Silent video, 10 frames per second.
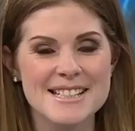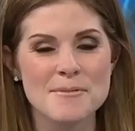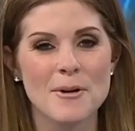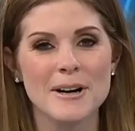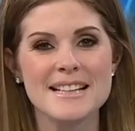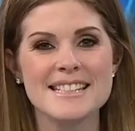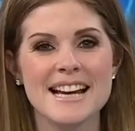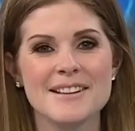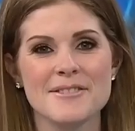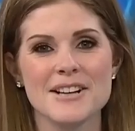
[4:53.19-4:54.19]
To see more
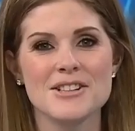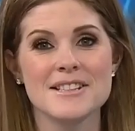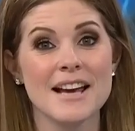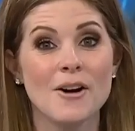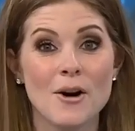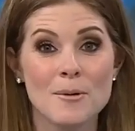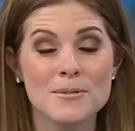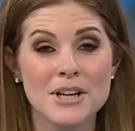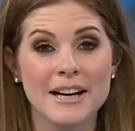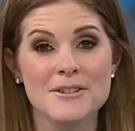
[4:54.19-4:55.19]
insane inventions at
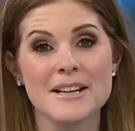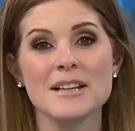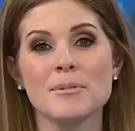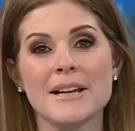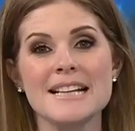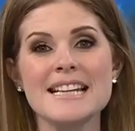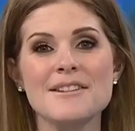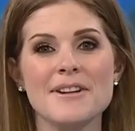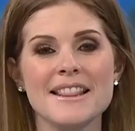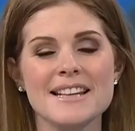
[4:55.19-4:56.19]
home, check out Daily Planet's
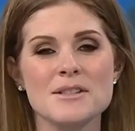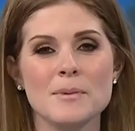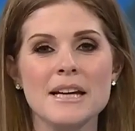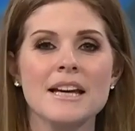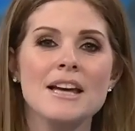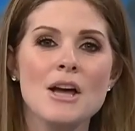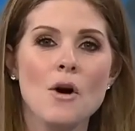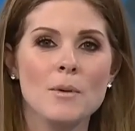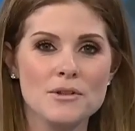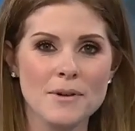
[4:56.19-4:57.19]
Invent This Week,
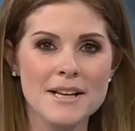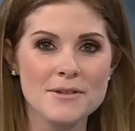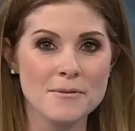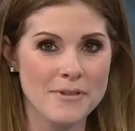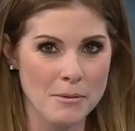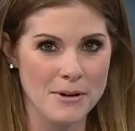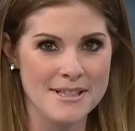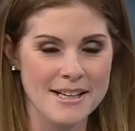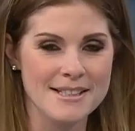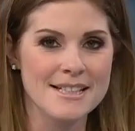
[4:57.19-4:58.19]
which runs from February
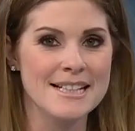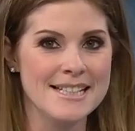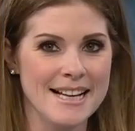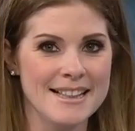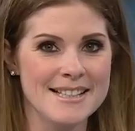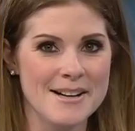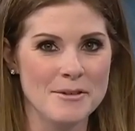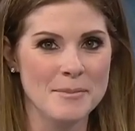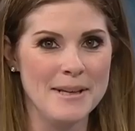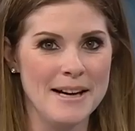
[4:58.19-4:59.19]
6th to the 10th at
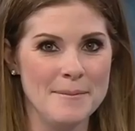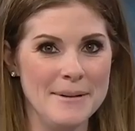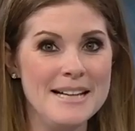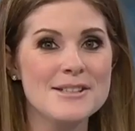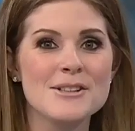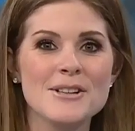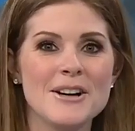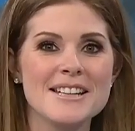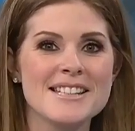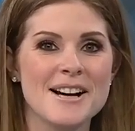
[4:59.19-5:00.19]
7 p.m. Eastern
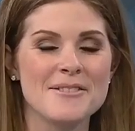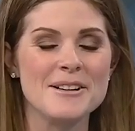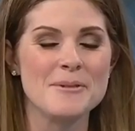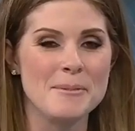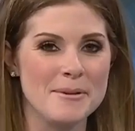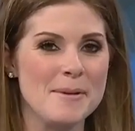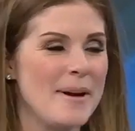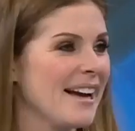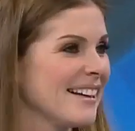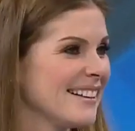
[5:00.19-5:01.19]
on Discovery. We'll be right
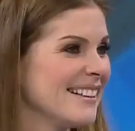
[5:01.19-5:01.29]
back.